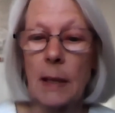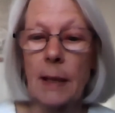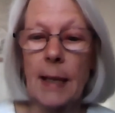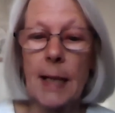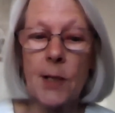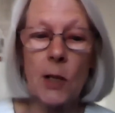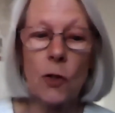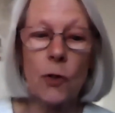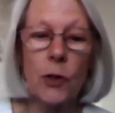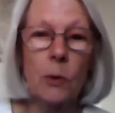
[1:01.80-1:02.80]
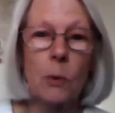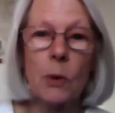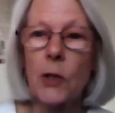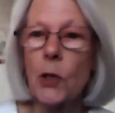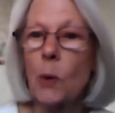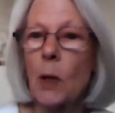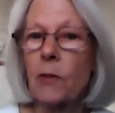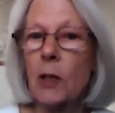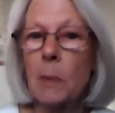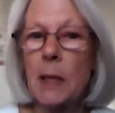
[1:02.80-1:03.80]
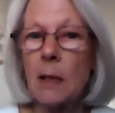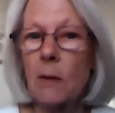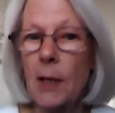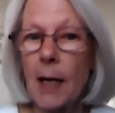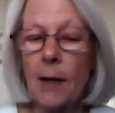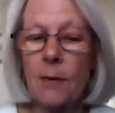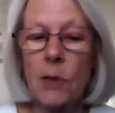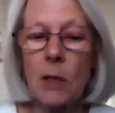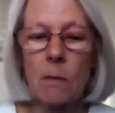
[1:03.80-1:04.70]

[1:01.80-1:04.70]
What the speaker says: "Is it true that you have committed theft?"